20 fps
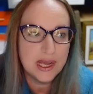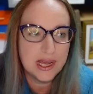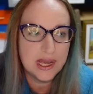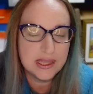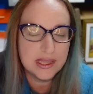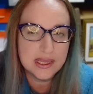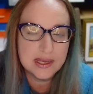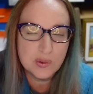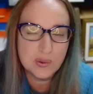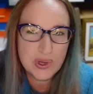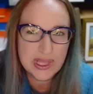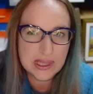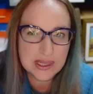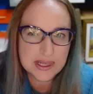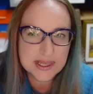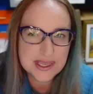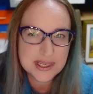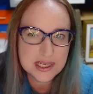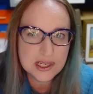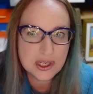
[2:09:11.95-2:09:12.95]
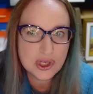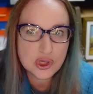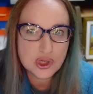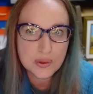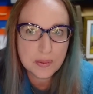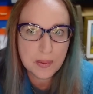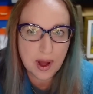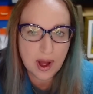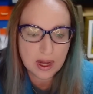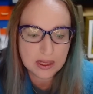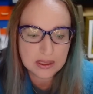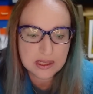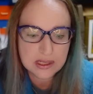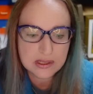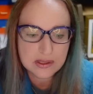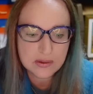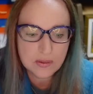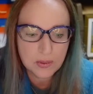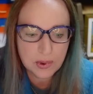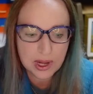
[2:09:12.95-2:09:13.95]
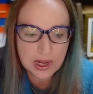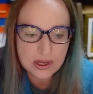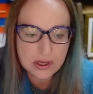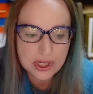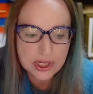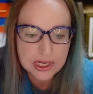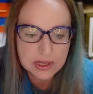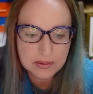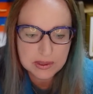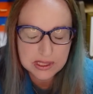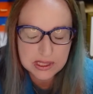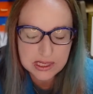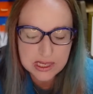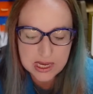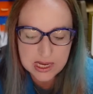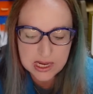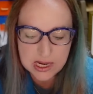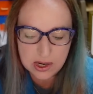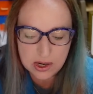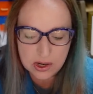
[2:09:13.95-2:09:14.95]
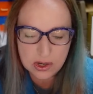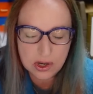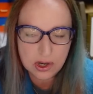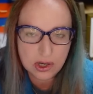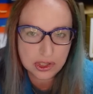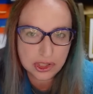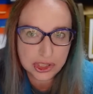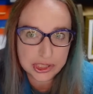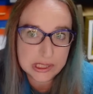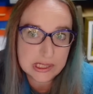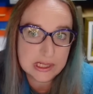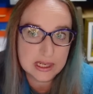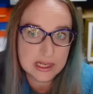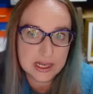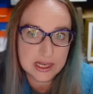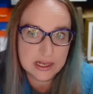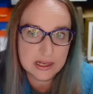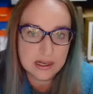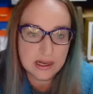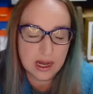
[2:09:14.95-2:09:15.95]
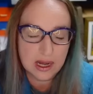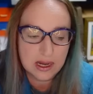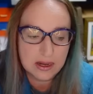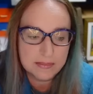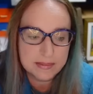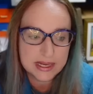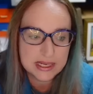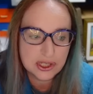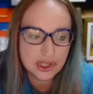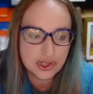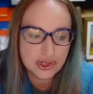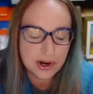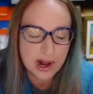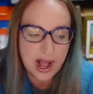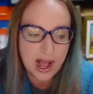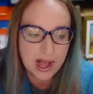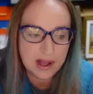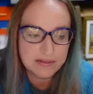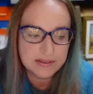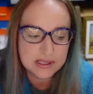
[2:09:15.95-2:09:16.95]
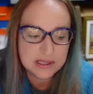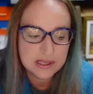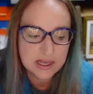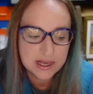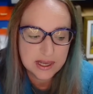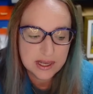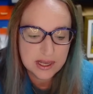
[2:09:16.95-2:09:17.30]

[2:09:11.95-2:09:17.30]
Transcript: And then we listed two boxes while she was here, or she did, um, as drafts.